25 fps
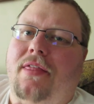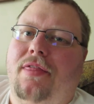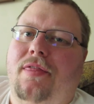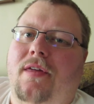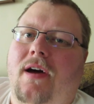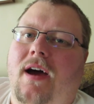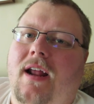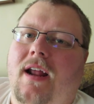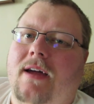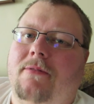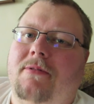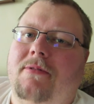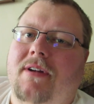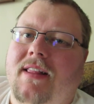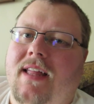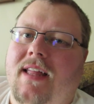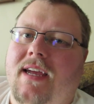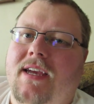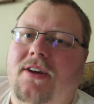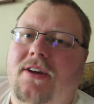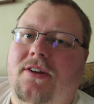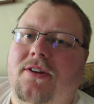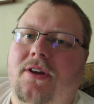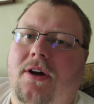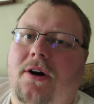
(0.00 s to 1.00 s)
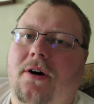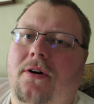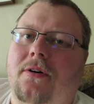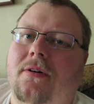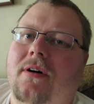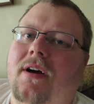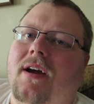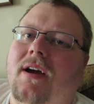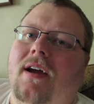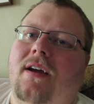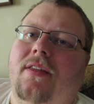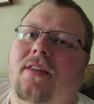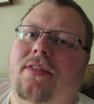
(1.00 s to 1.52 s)
thought I would let you know
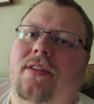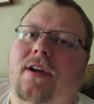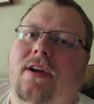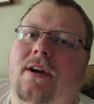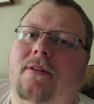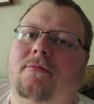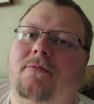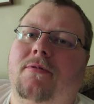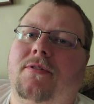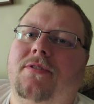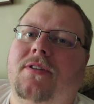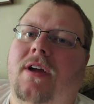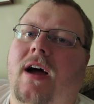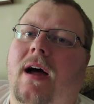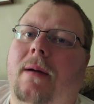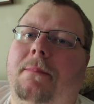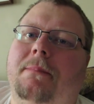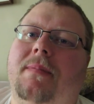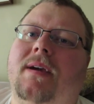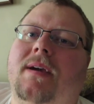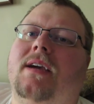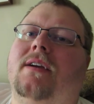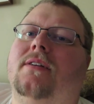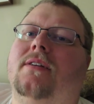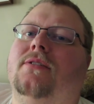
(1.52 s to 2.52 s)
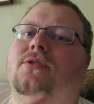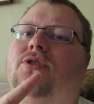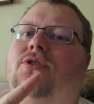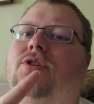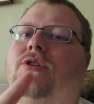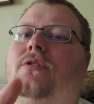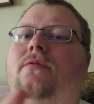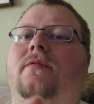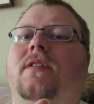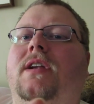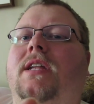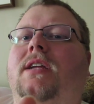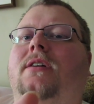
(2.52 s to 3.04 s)
there will not be
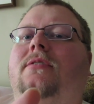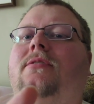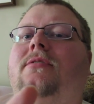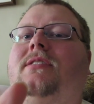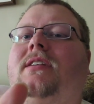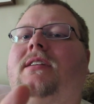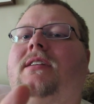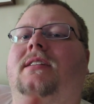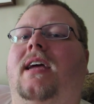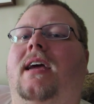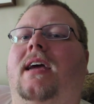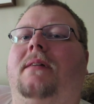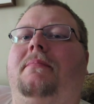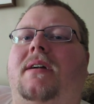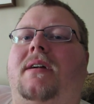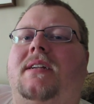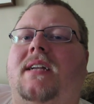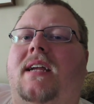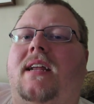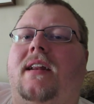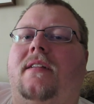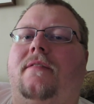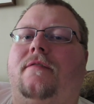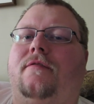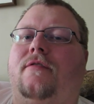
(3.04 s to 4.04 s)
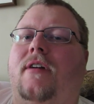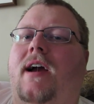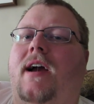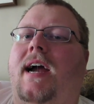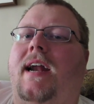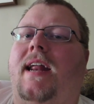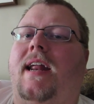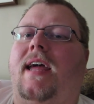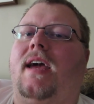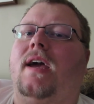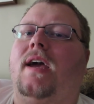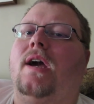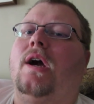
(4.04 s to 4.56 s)
two videos a day, Monday to
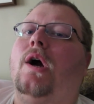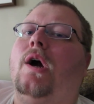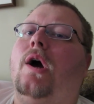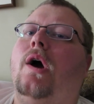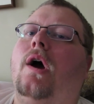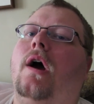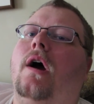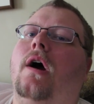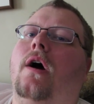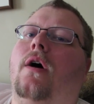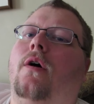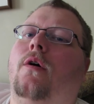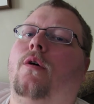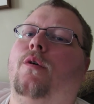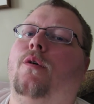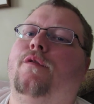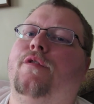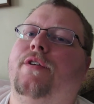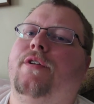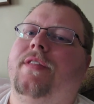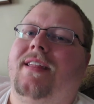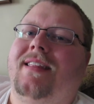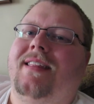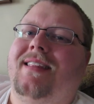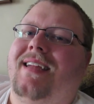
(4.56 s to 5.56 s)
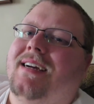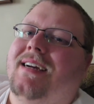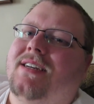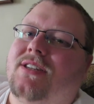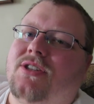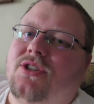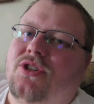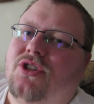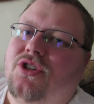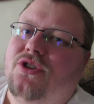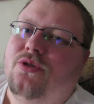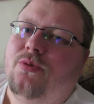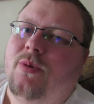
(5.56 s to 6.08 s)
Friday. Over the
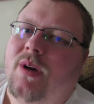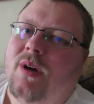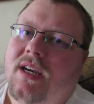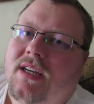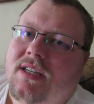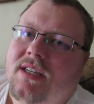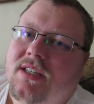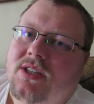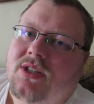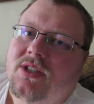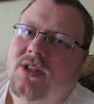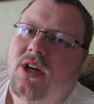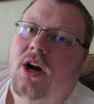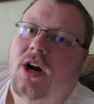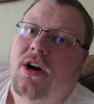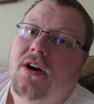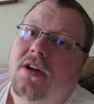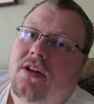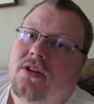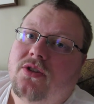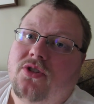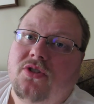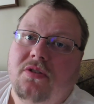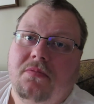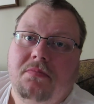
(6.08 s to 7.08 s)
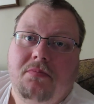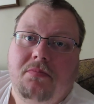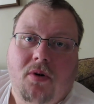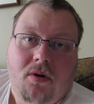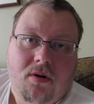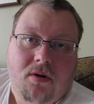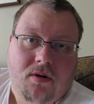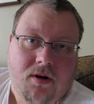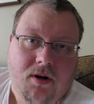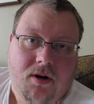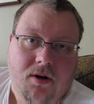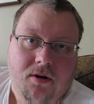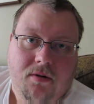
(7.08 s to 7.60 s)
next two weeks, starting
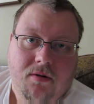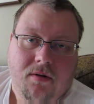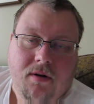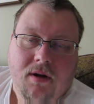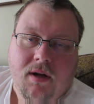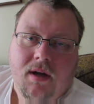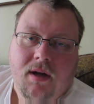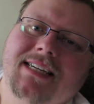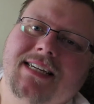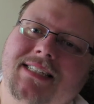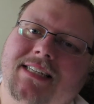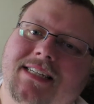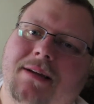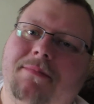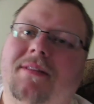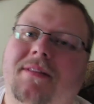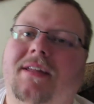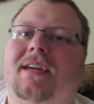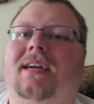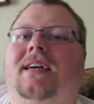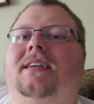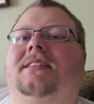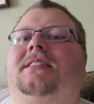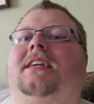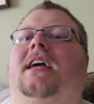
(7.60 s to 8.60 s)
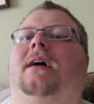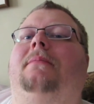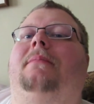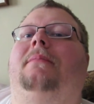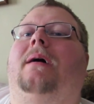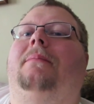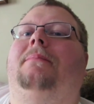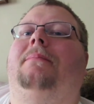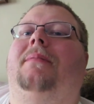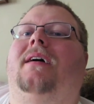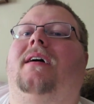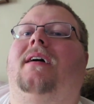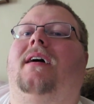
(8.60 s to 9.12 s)
tomorrow, something has come
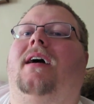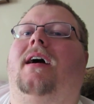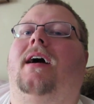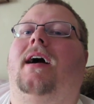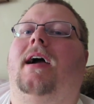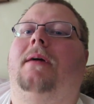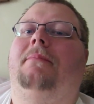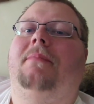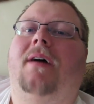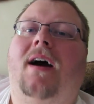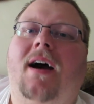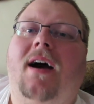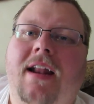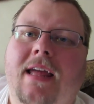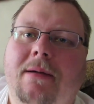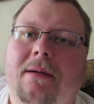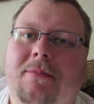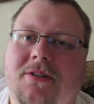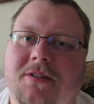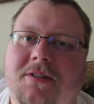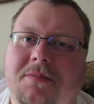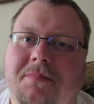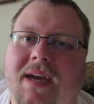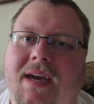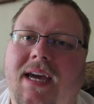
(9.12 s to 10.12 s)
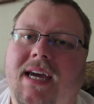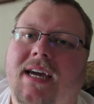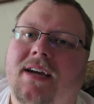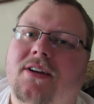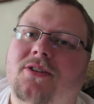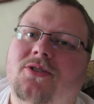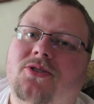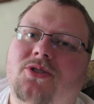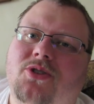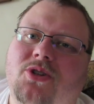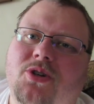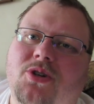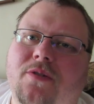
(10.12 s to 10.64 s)
up. I'm unable to make
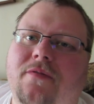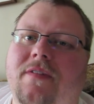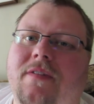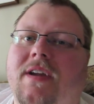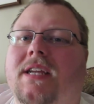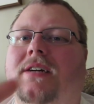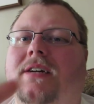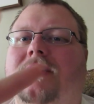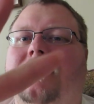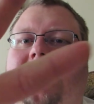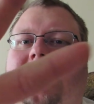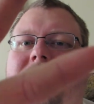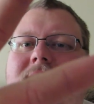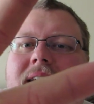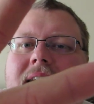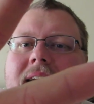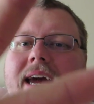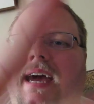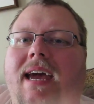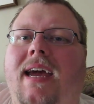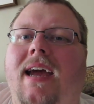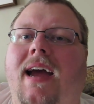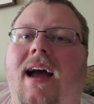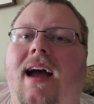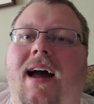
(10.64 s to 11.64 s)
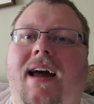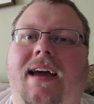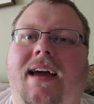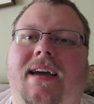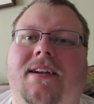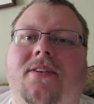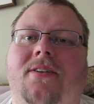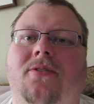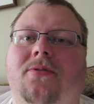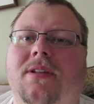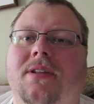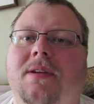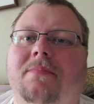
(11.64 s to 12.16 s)
two videos a day. I
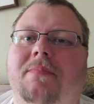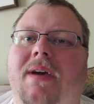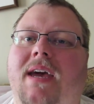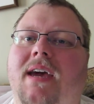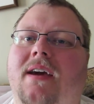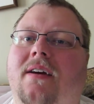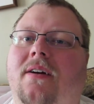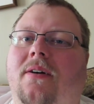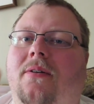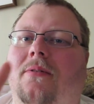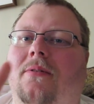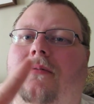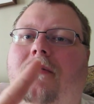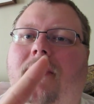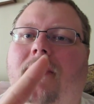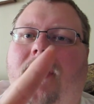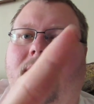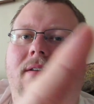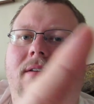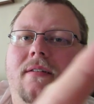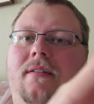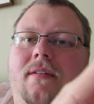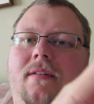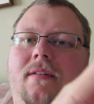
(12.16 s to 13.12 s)
can only make one.